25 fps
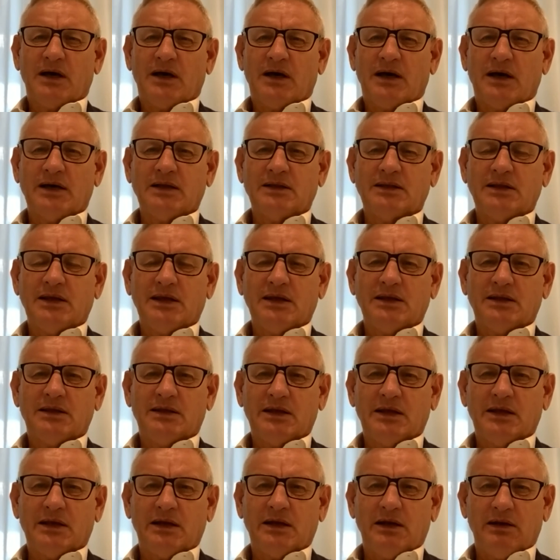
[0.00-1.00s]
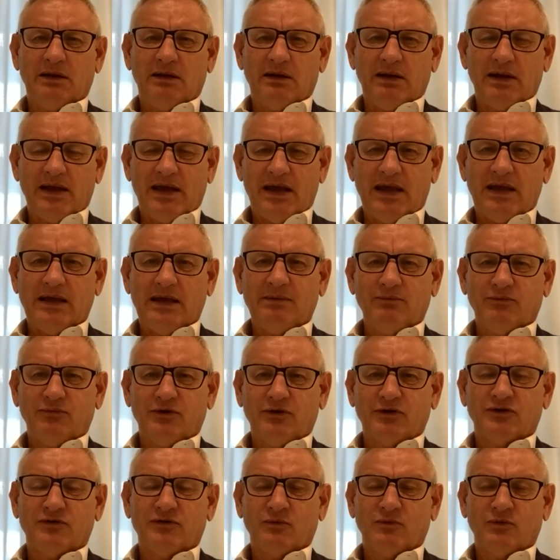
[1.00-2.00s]
I think the aim
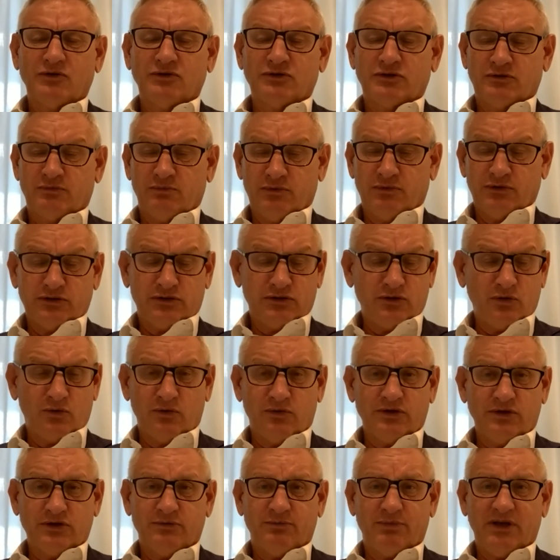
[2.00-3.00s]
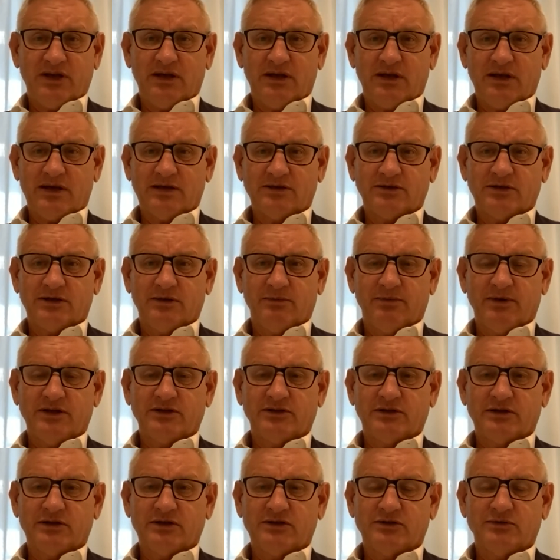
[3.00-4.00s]
must always be, as she
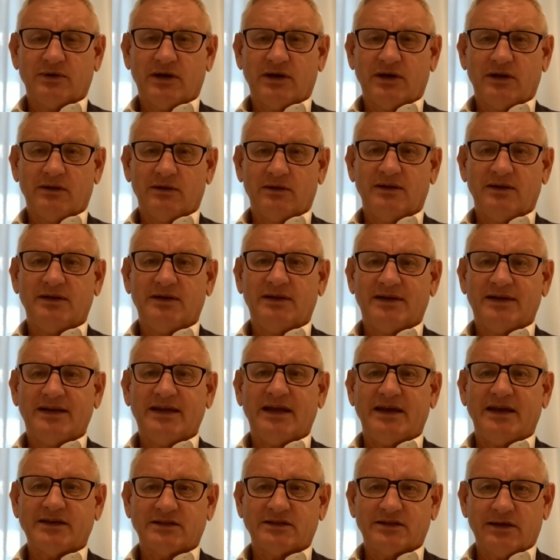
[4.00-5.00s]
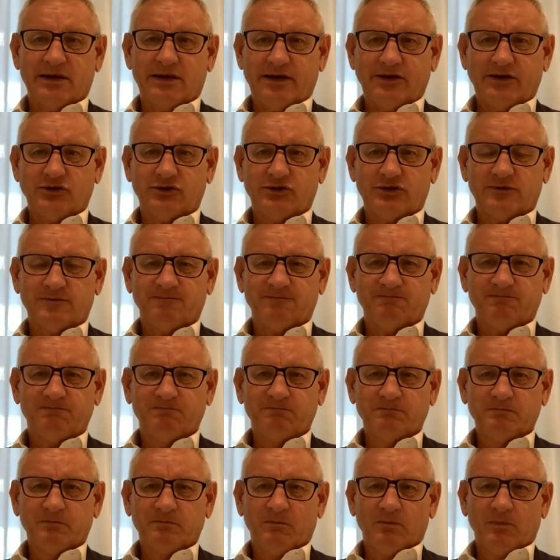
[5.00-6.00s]
mentioned as well, de-escalation.
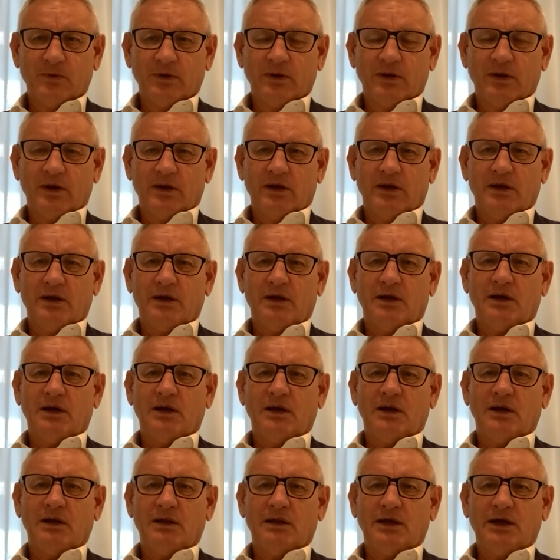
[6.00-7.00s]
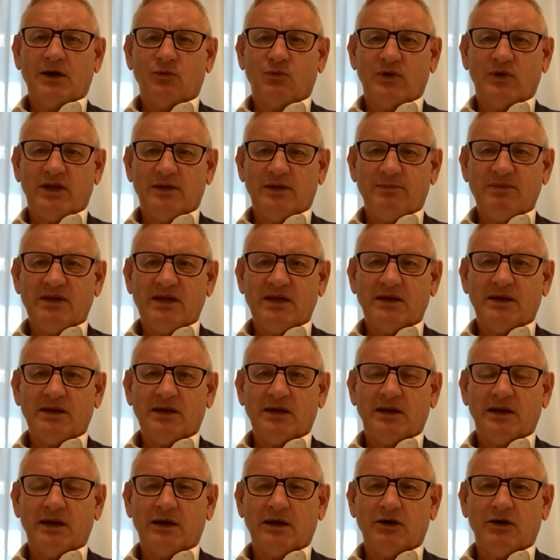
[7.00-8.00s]
that we
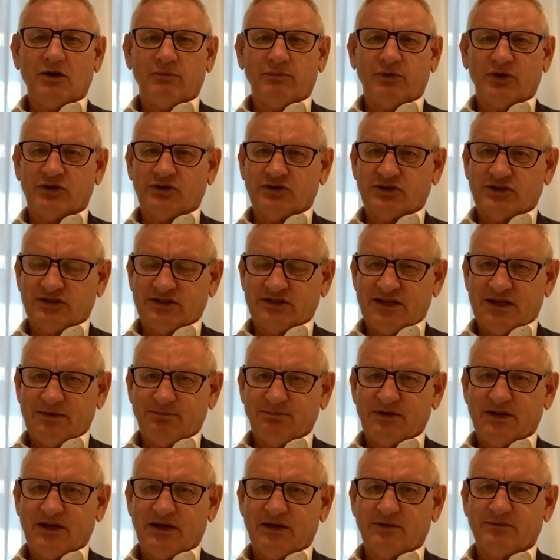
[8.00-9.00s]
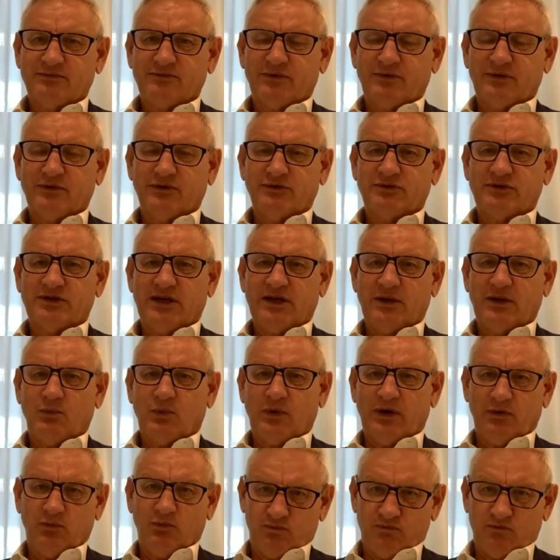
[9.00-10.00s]
immediately go, because sometimes when you see
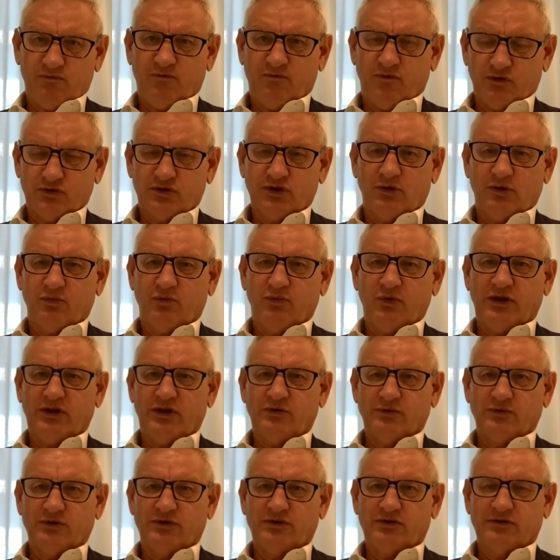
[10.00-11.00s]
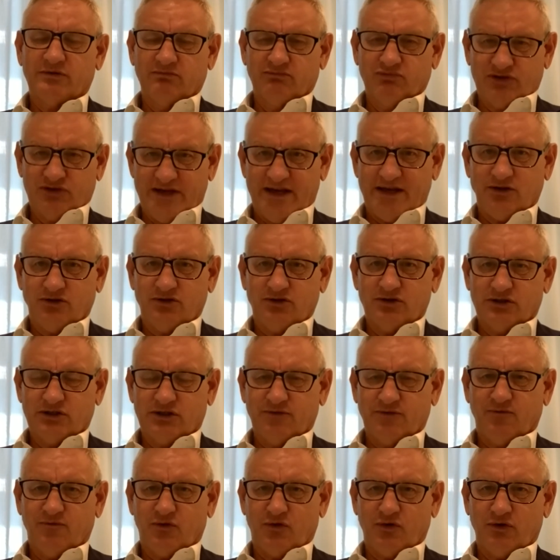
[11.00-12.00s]
when, for example, we use sanctions
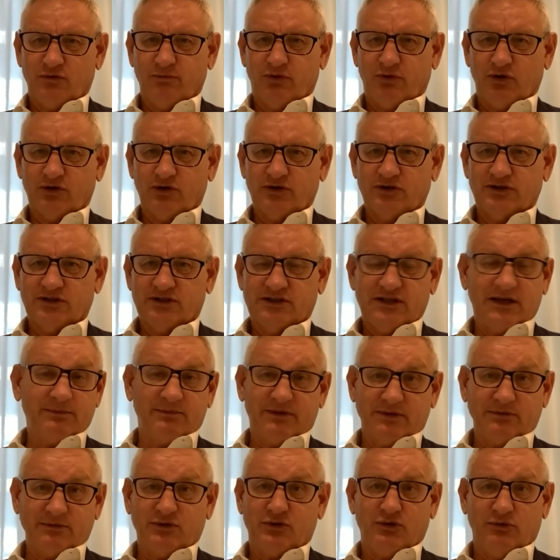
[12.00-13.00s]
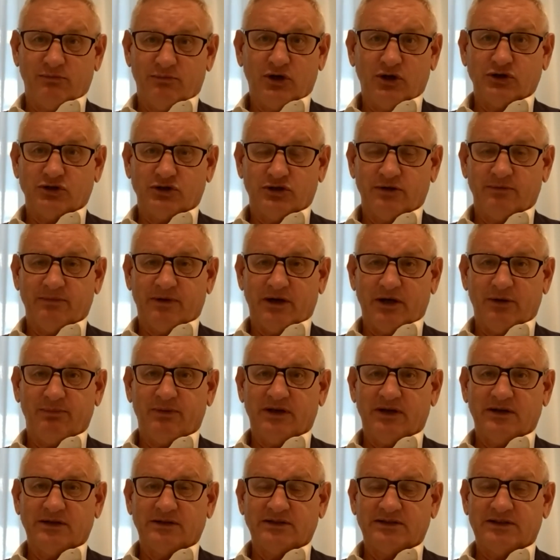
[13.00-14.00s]
in foreign policy, sometimes too much, in my
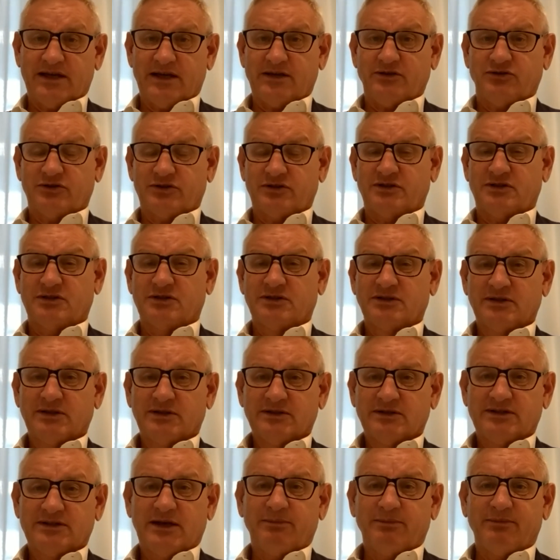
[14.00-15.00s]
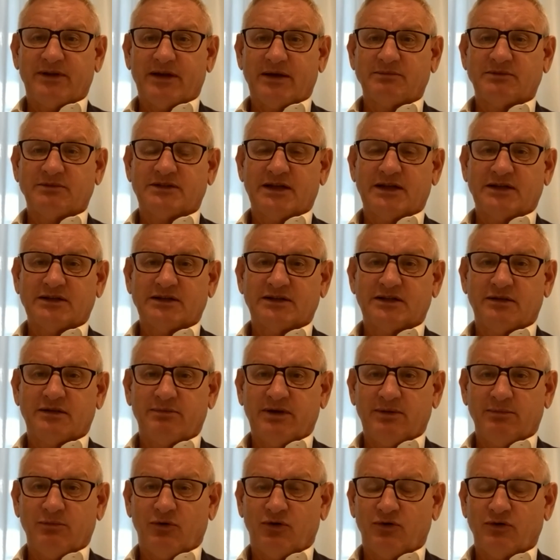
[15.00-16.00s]
opinion, sanctions sometimes tends to
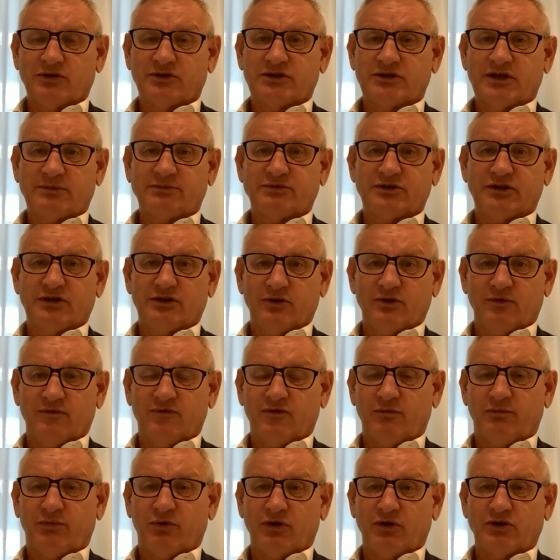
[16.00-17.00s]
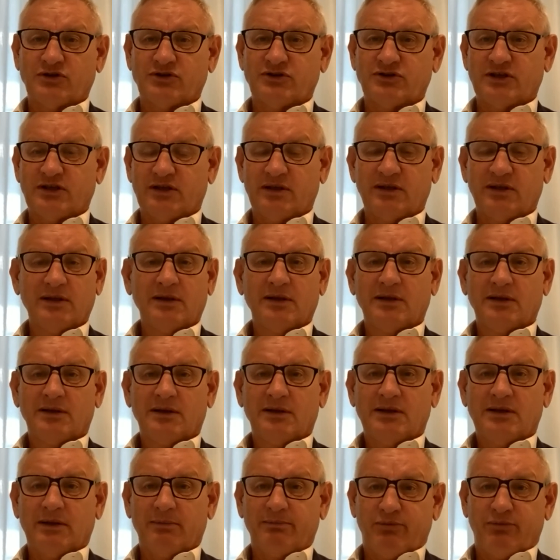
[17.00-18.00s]
be more a substitute for policy
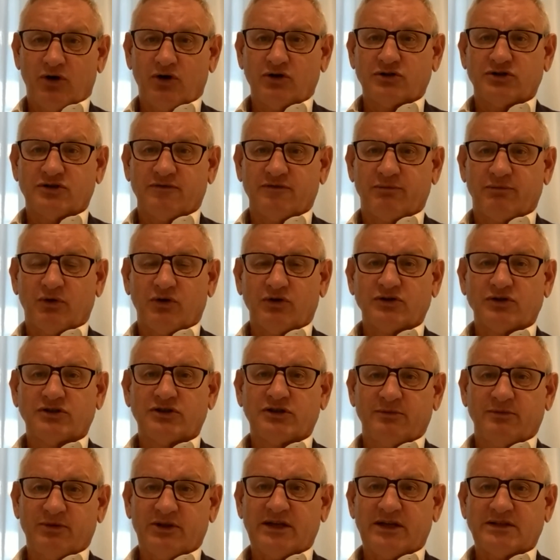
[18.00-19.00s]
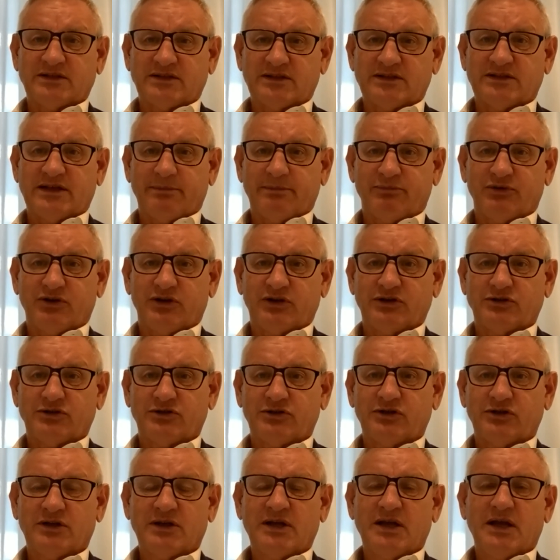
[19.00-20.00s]
than parts of policy, but that's a separate
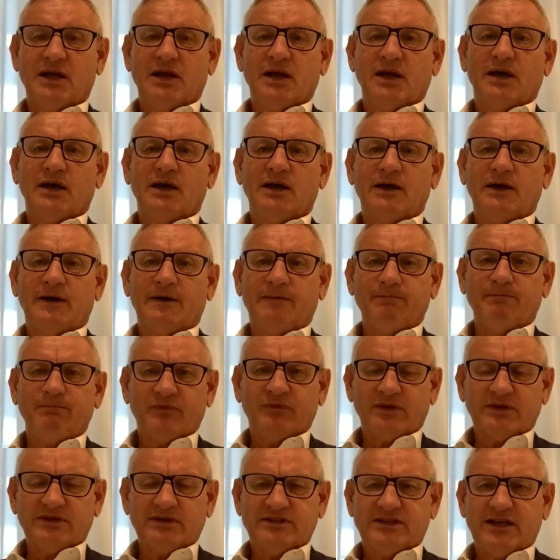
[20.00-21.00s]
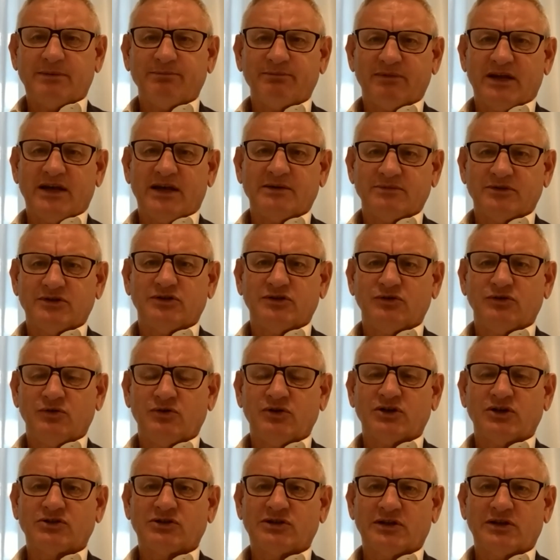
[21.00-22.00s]
issue. Sometimes you
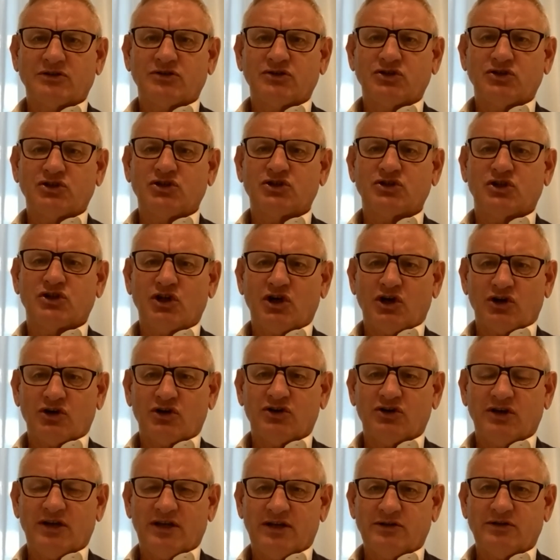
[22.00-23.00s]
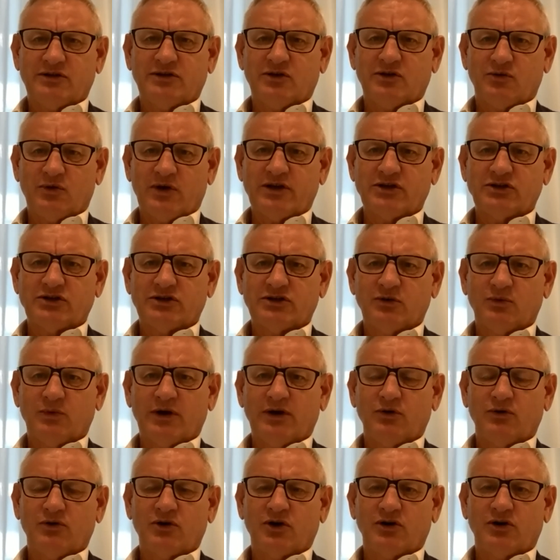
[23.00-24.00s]
just get stuck in a situation where
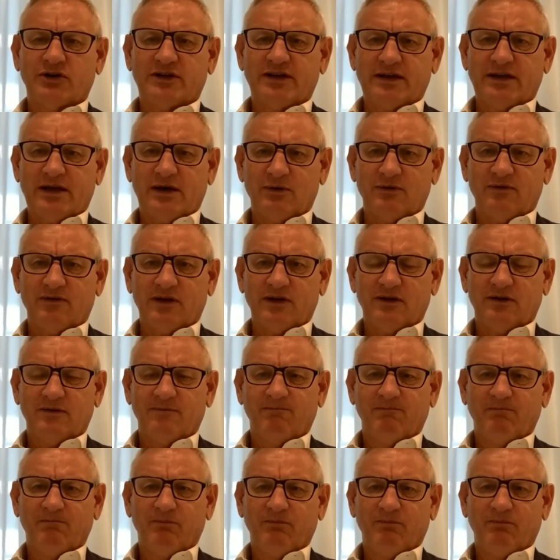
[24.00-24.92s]
you can't get out of it.